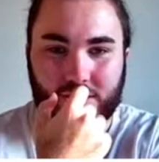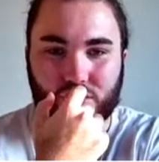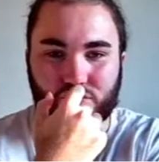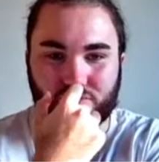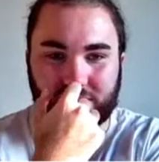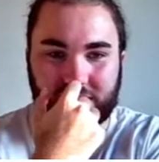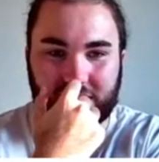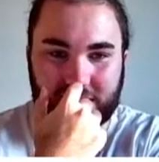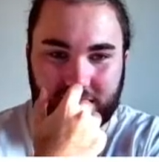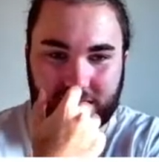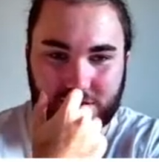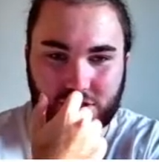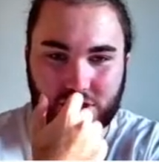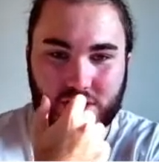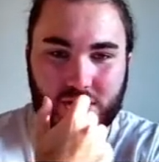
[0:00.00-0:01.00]

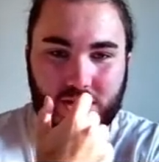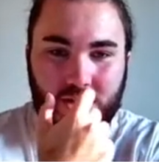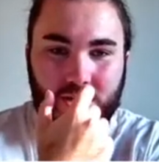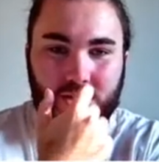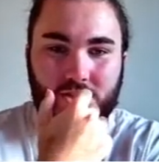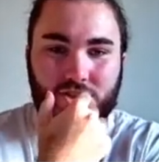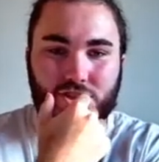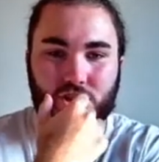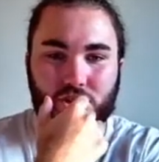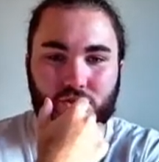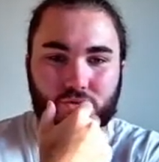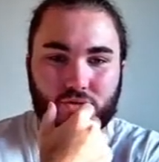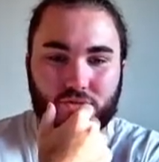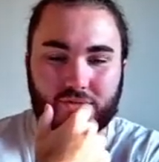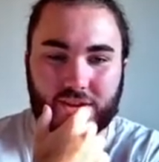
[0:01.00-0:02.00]
Grealish
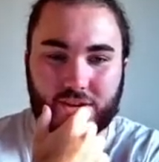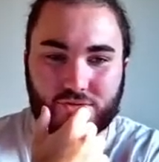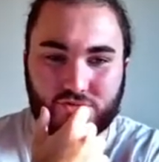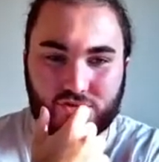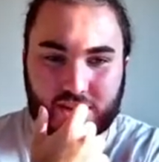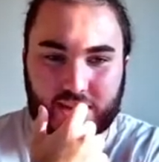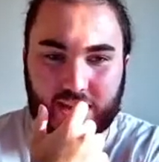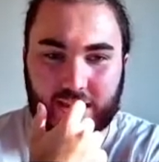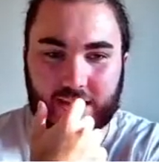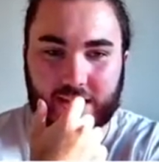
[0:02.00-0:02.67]
300k